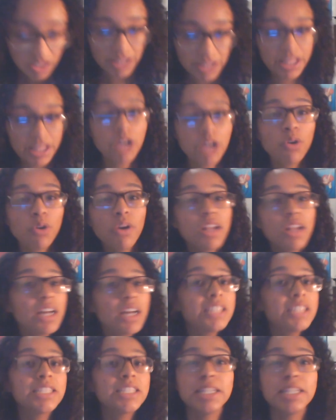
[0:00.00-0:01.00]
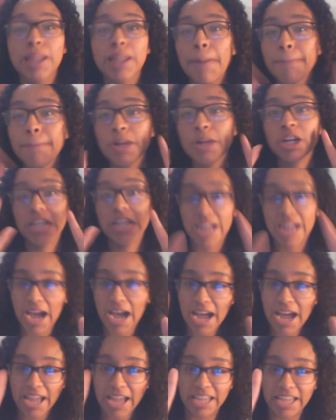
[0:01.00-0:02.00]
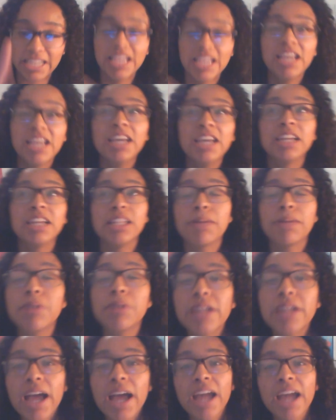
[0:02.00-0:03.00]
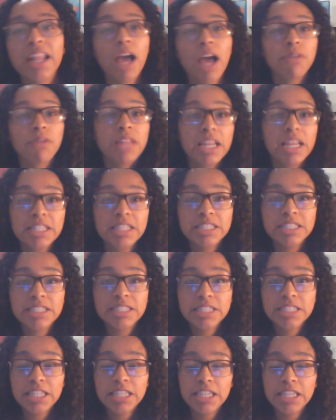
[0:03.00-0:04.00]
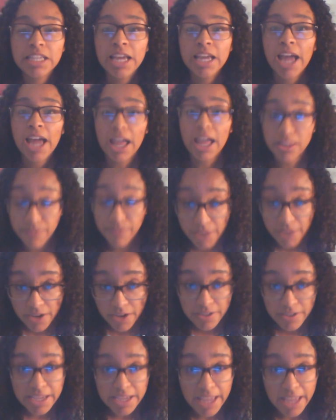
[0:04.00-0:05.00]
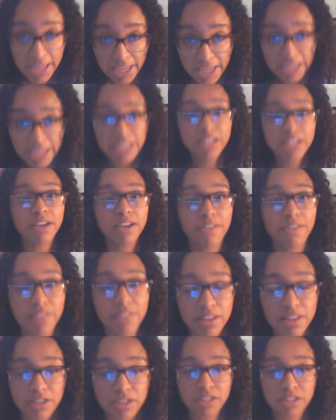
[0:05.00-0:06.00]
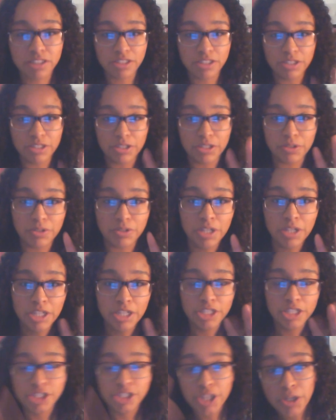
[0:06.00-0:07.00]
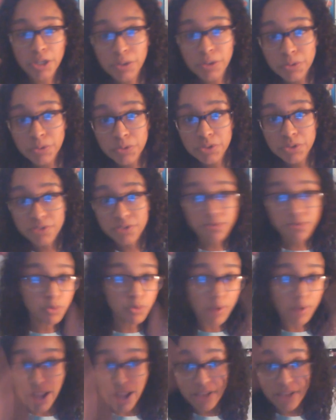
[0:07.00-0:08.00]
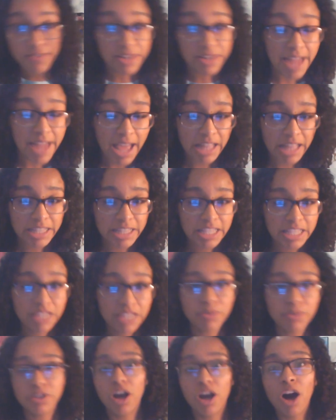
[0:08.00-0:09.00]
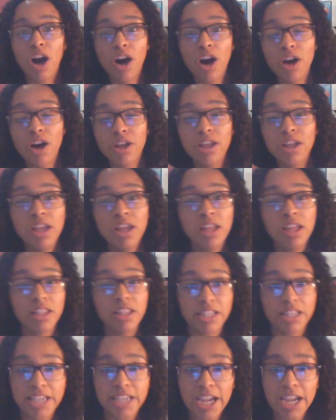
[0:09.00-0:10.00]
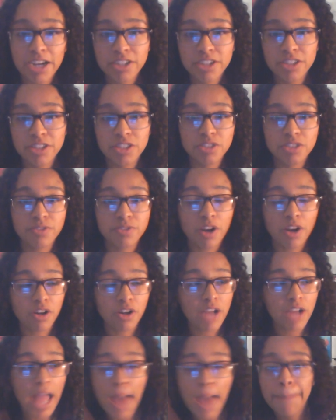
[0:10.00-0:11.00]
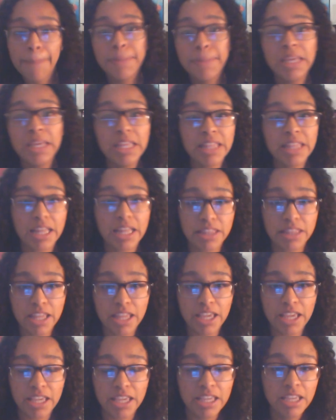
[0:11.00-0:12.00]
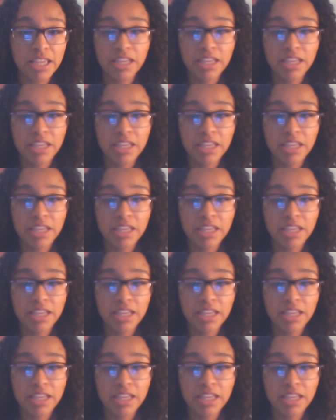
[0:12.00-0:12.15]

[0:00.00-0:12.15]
Now, going on to number 9. Number 9, I would like to see at the very end of the, show's grand finale, when all the characters are happy that the